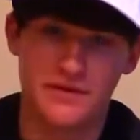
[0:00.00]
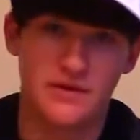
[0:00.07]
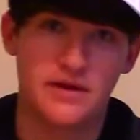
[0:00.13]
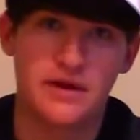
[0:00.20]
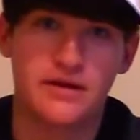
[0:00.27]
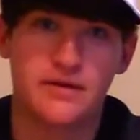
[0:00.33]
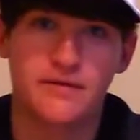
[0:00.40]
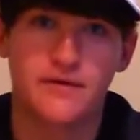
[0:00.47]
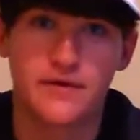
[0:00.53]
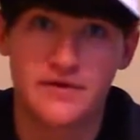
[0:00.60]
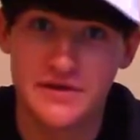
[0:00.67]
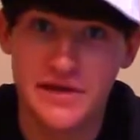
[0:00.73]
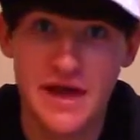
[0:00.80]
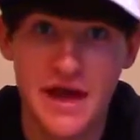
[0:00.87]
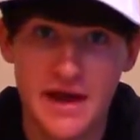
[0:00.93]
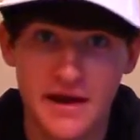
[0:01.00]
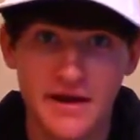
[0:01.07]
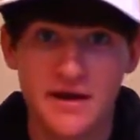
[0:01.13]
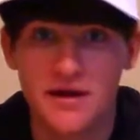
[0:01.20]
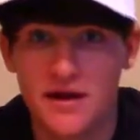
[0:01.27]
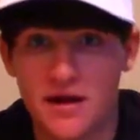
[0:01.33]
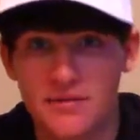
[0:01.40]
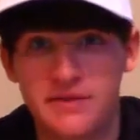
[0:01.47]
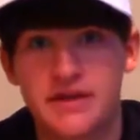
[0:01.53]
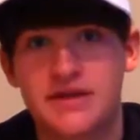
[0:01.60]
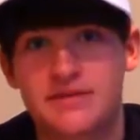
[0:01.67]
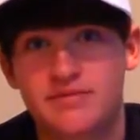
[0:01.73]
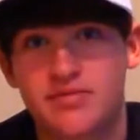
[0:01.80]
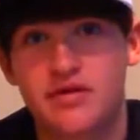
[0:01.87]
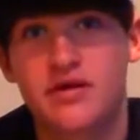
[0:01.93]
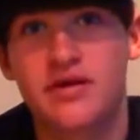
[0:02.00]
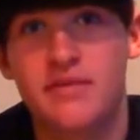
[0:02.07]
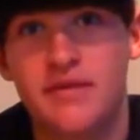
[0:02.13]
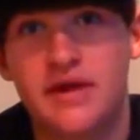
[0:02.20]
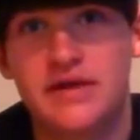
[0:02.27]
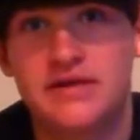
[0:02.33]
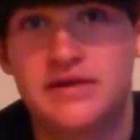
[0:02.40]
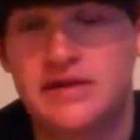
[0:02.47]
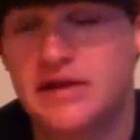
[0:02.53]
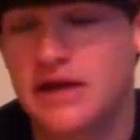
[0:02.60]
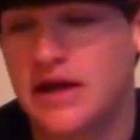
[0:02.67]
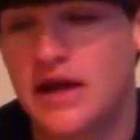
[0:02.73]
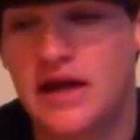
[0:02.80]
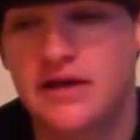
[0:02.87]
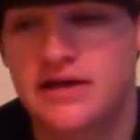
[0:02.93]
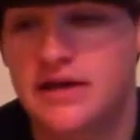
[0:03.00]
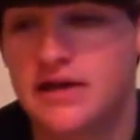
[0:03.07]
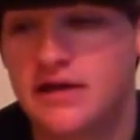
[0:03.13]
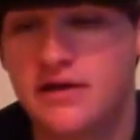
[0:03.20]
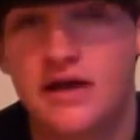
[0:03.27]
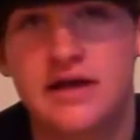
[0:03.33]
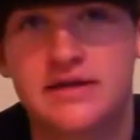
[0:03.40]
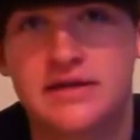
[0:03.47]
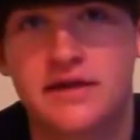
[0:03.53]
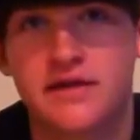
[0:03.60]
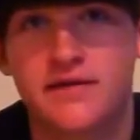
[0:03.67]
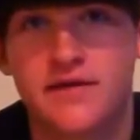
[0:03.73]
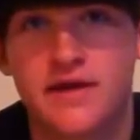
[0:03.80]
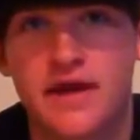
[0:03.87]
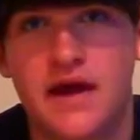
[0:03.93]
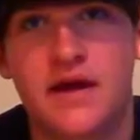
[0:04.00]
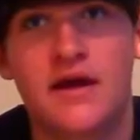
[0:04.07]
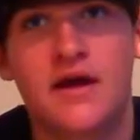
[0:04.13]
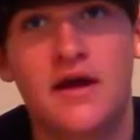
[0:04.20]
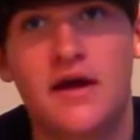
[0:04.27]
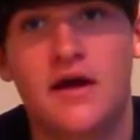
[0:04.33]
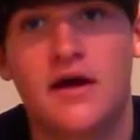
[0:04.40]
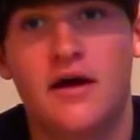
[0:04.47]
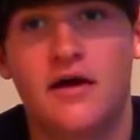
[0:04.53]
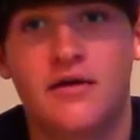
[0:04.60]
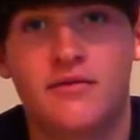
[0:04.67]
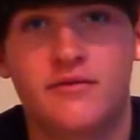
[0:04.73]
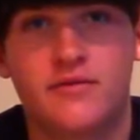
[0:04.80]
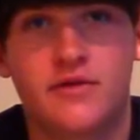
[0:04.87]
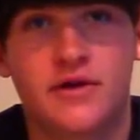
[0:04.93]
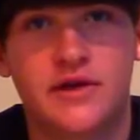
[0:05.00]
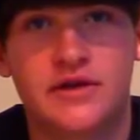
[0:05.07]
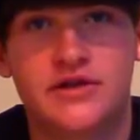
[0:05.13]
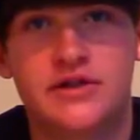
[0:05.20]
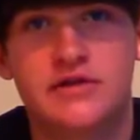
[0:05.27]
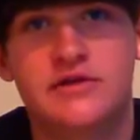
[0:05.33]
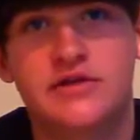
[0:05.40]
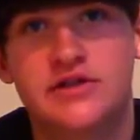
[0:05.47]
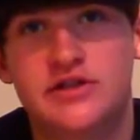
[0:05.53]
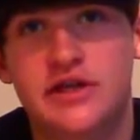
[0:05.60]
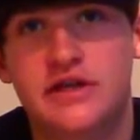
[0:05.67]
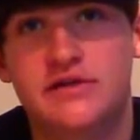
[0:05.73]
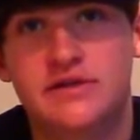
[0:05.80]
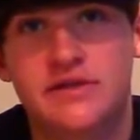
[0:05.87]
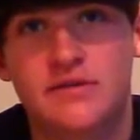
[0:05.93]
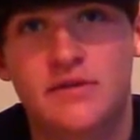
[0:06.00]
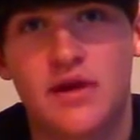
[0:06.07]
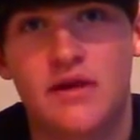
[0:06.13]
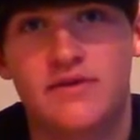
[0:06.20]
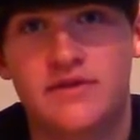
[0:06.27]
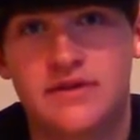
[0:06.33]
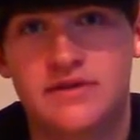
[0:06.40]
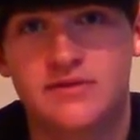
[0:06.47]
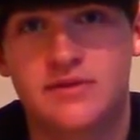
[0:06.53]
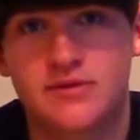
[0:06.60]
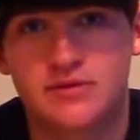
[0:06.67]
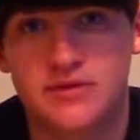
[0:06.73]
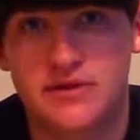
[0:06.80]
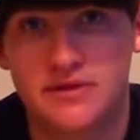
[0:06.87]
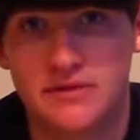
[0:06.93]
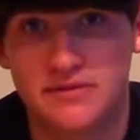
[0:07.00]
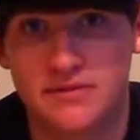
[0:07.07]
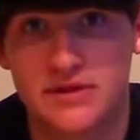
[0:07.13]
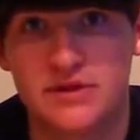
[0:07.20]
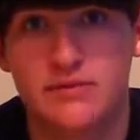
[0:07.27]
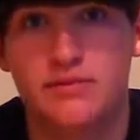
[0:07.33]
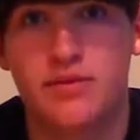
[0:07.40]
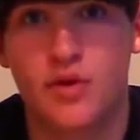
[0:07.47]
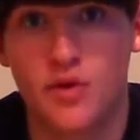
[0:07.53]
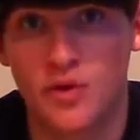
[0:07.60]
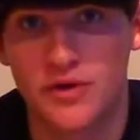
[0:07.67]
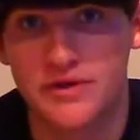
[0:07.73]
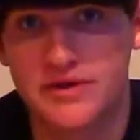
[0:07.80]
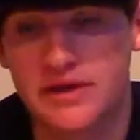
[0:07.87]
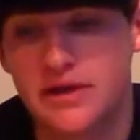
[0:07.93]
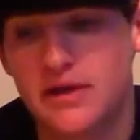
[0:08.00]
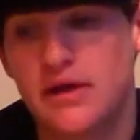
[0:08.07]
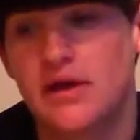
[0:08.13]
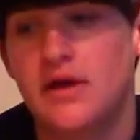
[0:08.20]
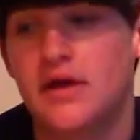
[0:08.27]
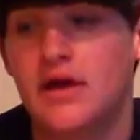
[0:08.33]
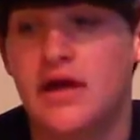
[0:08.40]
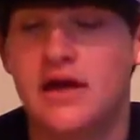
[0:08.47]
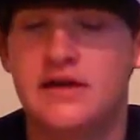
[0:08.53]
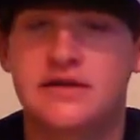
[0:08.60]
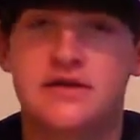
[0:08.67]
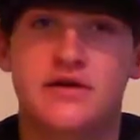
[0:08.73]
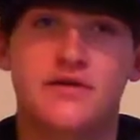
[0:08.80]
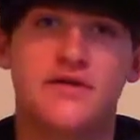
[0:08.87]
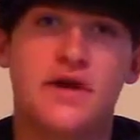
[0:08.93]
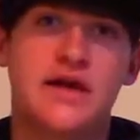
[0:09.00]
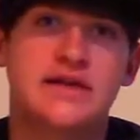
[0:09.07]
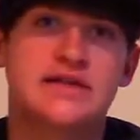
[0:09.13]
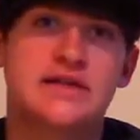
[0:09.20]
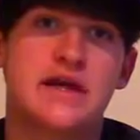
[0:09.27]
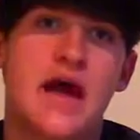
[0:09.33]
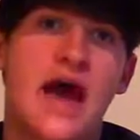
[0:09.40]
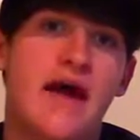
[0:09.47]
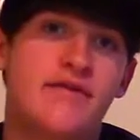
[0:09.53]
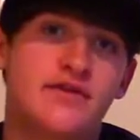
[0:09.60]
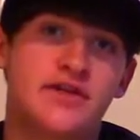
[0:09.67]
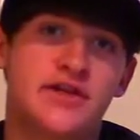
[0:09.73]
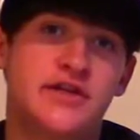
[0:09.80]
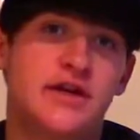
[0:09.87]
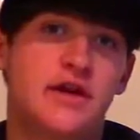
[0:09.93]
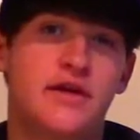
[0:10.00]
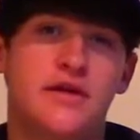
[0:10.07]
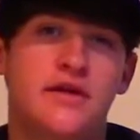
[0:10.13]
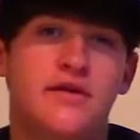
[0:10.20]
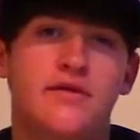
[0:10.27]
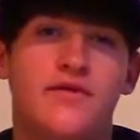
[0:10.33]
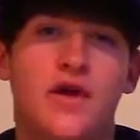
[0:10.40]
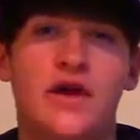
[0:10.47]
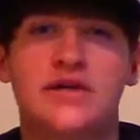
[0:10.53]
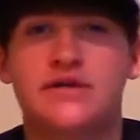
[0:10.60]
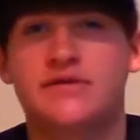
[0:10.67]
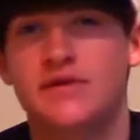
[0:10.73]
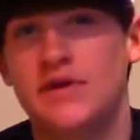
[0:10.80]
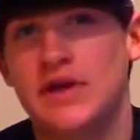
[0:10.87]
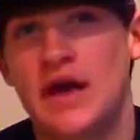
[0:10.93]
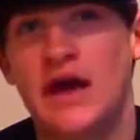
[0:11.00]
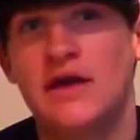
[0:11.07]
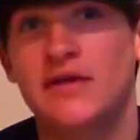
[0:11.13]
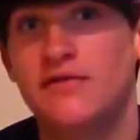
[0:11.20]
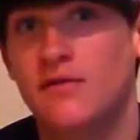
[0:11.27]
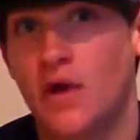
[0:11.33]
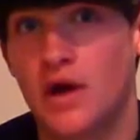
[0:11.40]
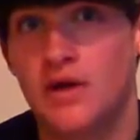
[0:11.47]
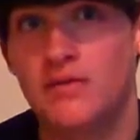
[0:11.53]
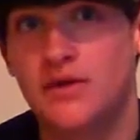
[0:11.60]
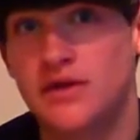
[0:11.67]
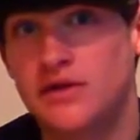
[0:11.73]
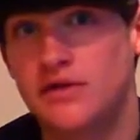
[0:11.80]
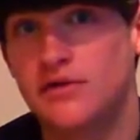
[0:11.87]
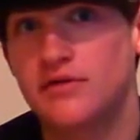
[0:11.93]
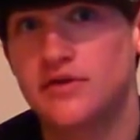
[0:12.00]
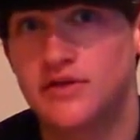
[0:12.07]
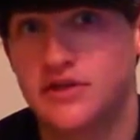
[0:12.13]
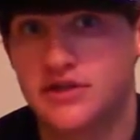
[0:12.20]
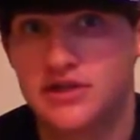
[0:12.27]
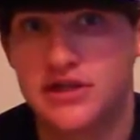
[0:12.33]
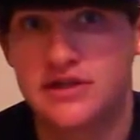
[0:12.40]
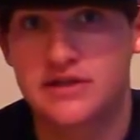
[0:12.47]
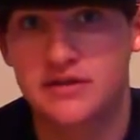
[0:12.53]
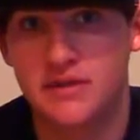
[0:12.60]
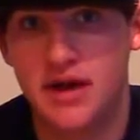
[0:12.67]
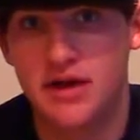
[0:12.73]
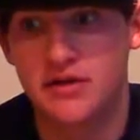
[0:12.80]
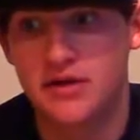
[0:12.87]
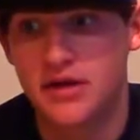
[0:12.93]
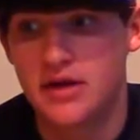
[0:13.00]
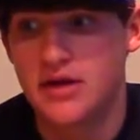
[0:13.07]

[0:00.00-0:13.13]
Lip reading: in the first day. I mean, that's pretty amazing. I can't thank you guys enough for that. Really shows the channel some love and some support. And so if you guys haven't checked out any of the vlogs, I really highly recommend going to check some out.